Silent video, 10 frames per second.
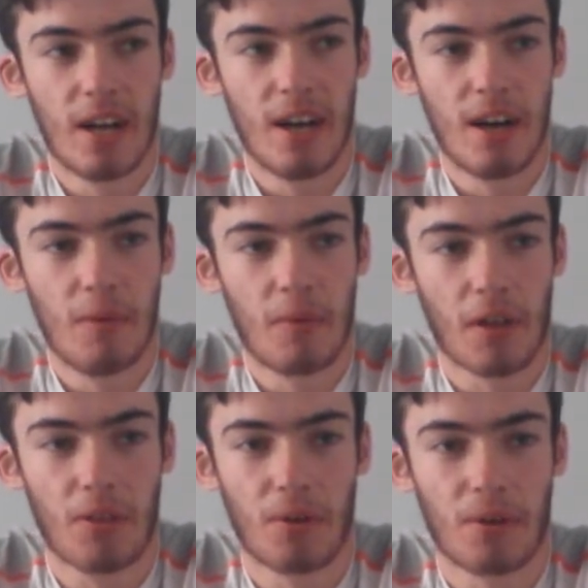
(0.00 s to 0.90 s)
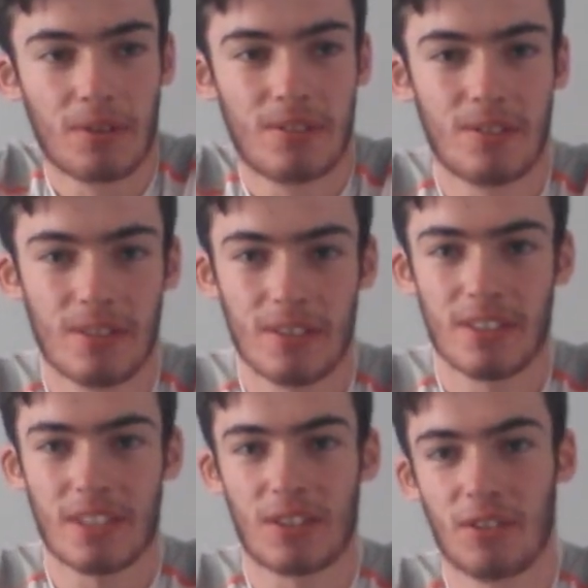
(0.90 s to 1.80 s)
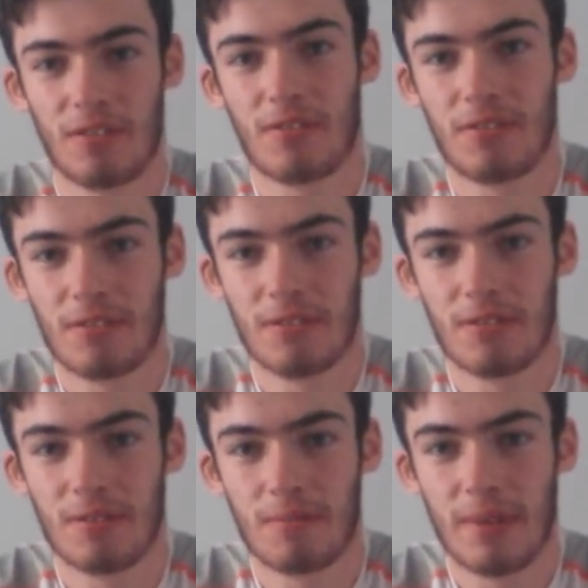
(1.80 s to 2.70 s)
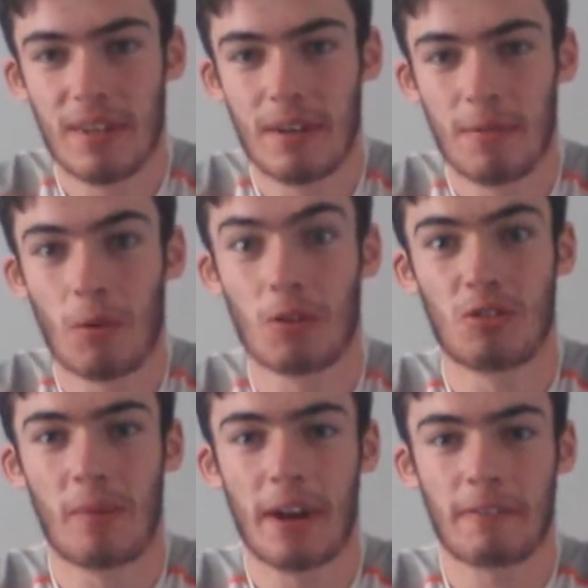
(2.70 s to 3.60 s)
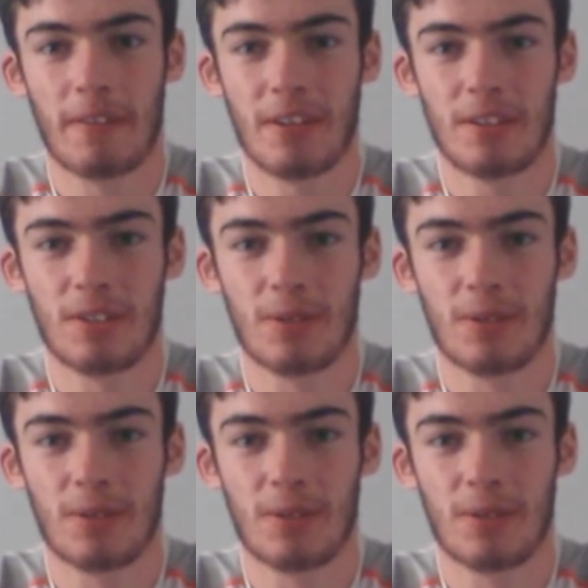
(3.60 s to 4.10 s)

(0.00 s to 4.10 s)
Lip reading: I thought it could have been a more dramatic finish.